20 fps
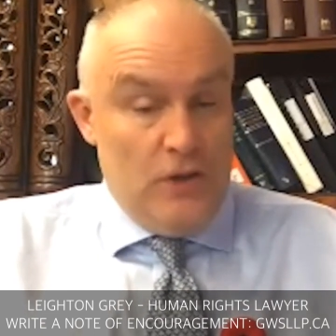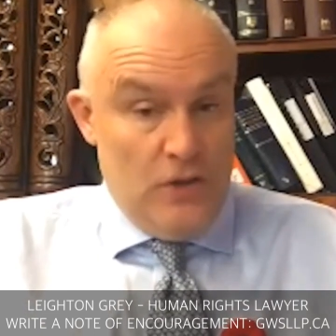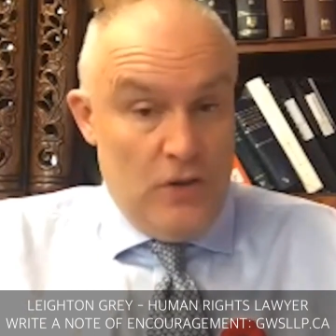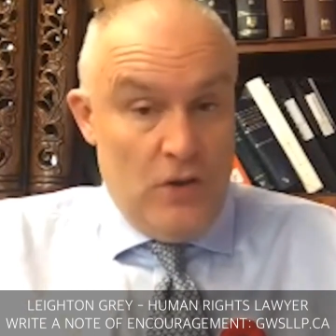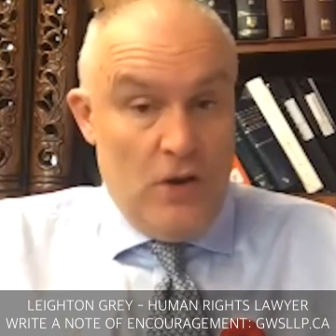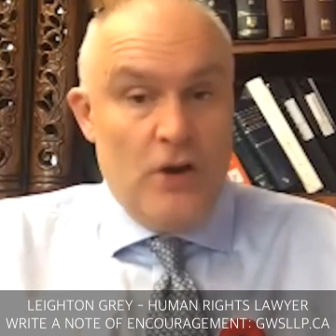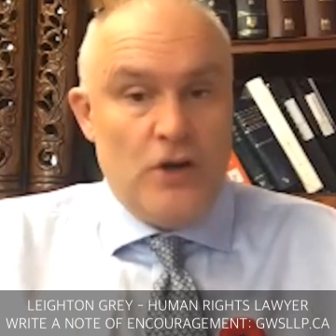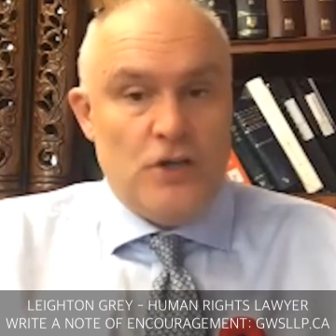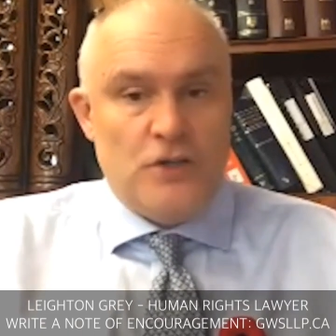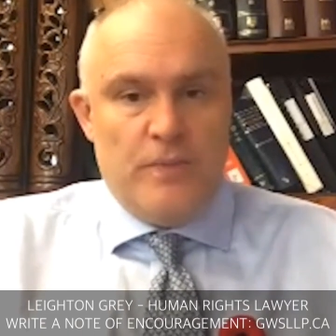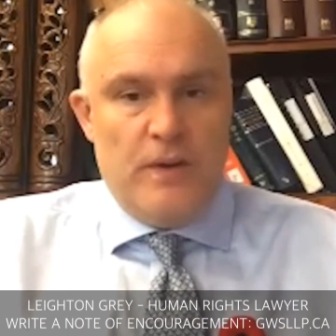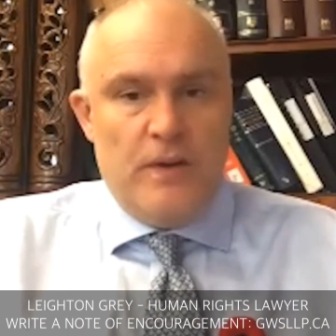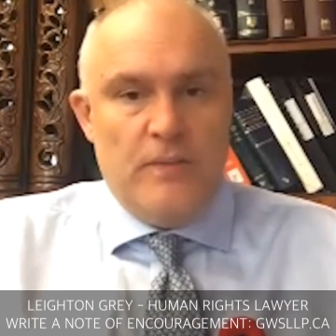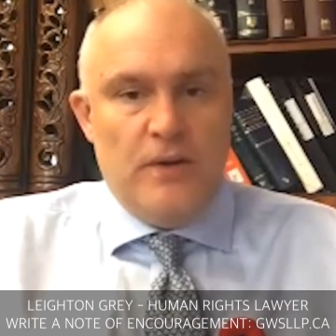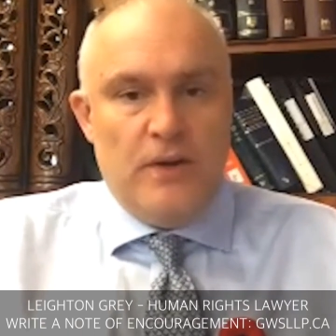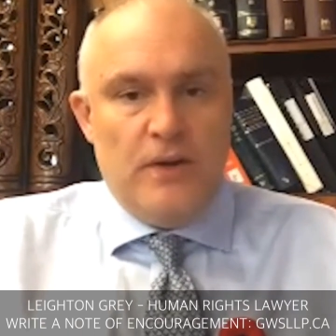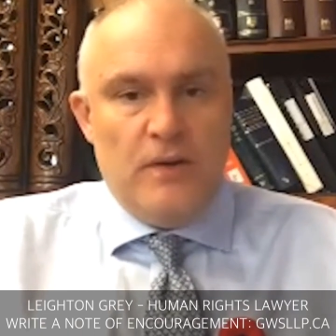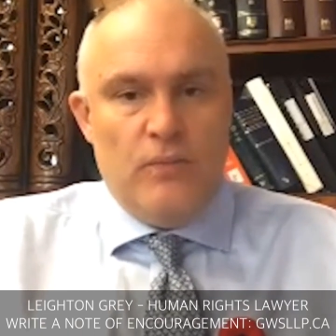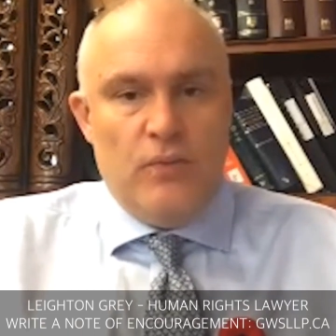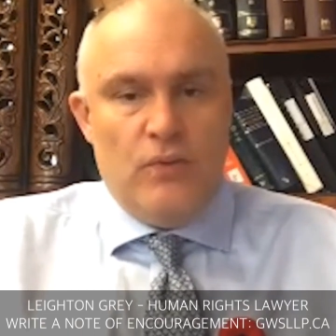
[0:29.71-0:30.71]
a large
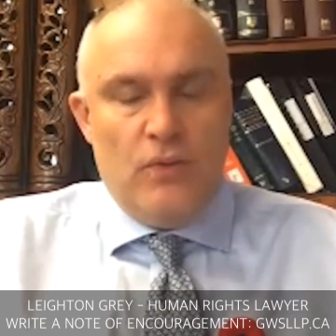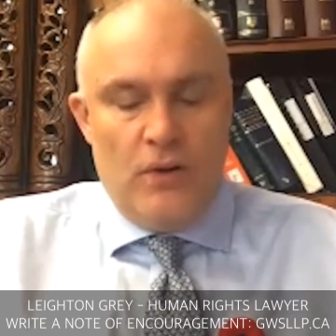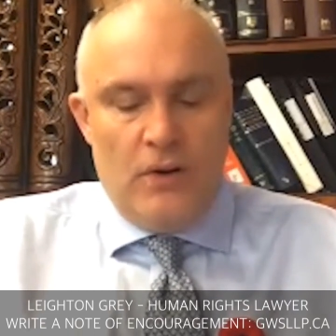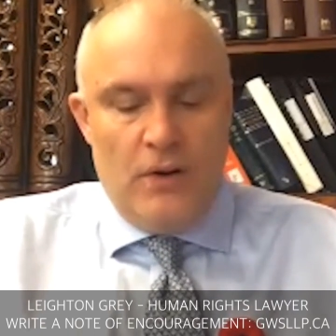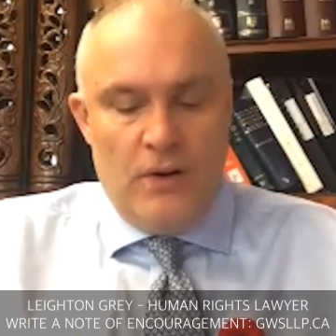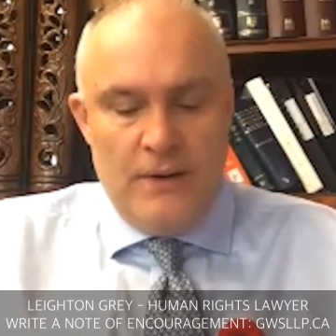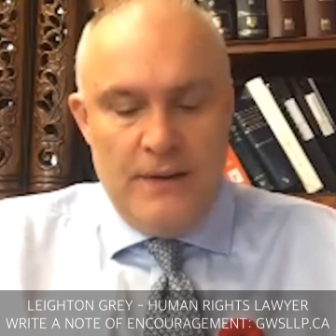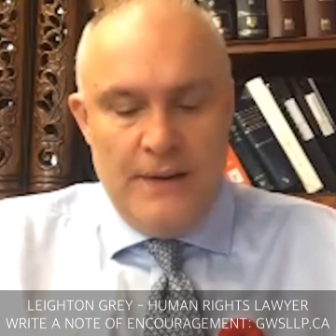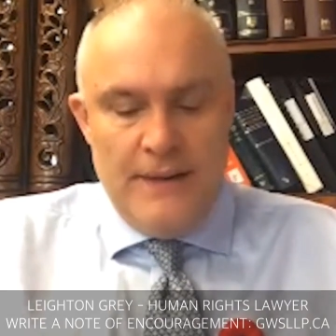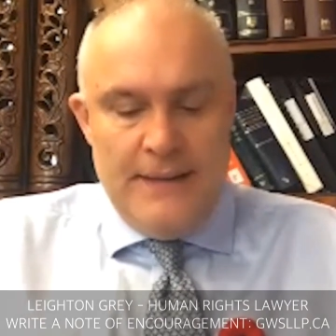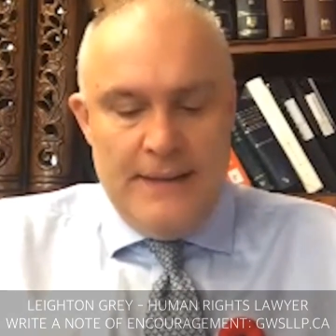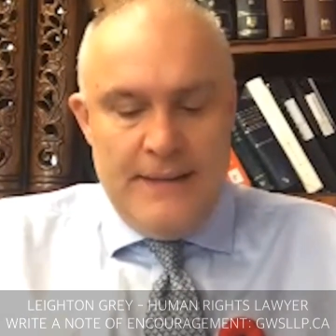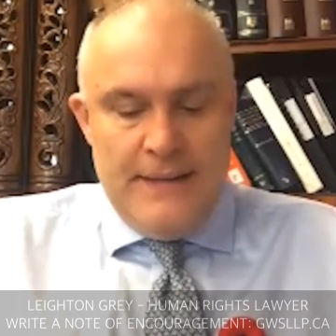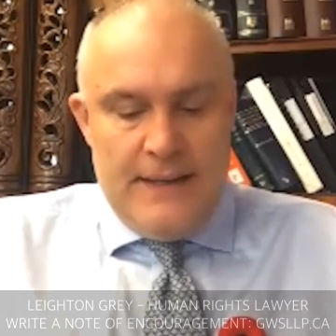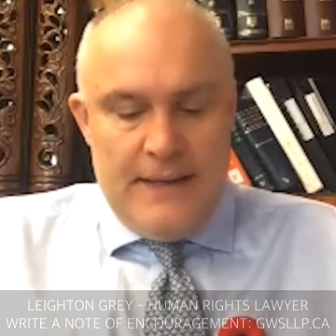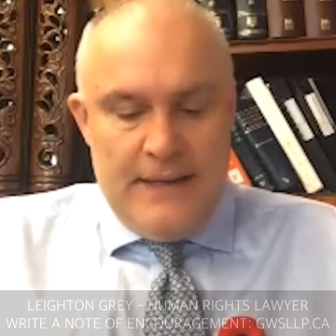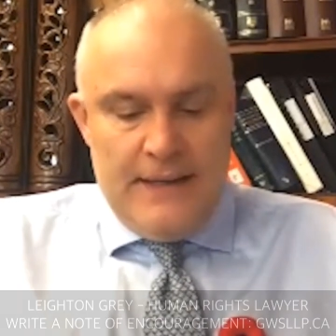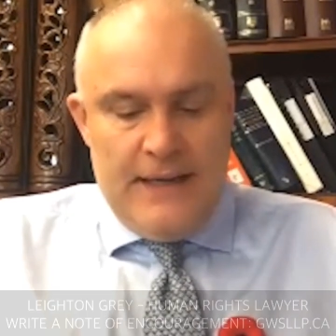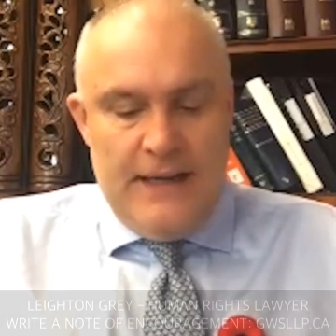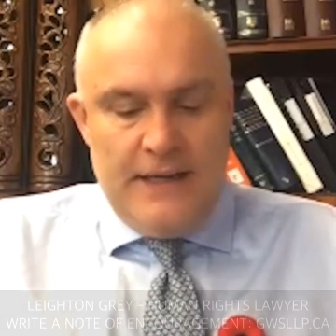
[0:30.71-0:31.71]
public employer,
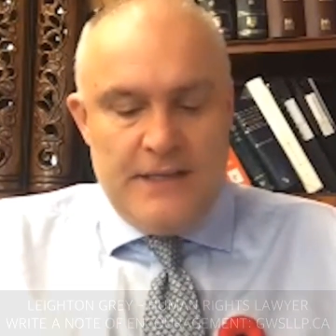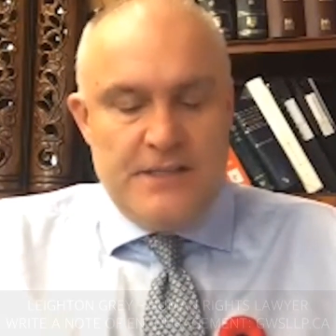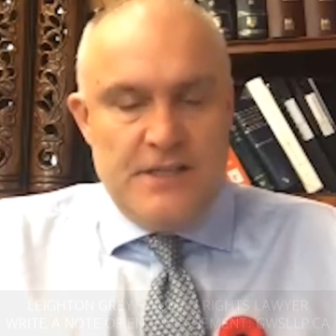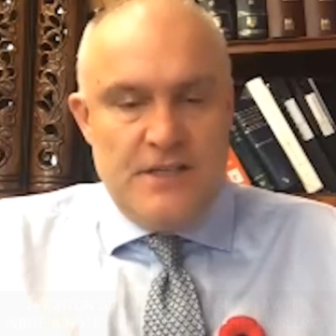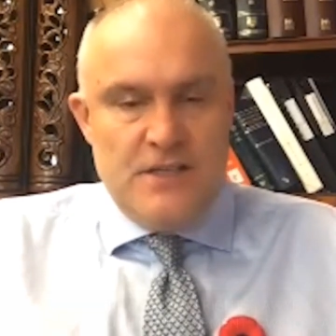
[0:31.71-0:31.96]
against these